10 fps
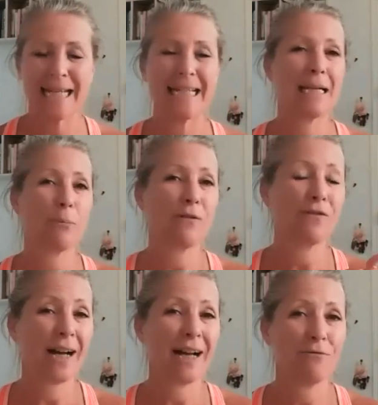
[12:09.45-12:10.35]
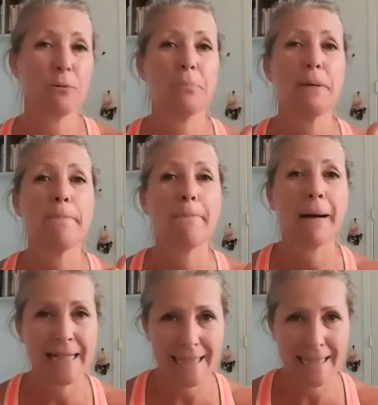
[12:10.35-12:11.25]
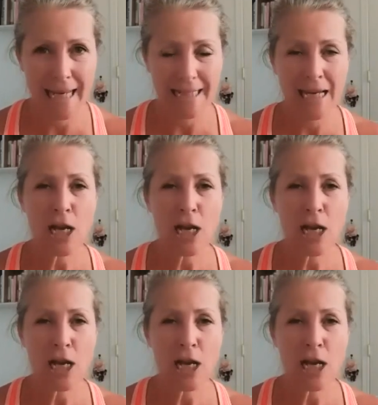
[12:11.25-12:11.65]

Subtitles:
And number 5 would be mindset.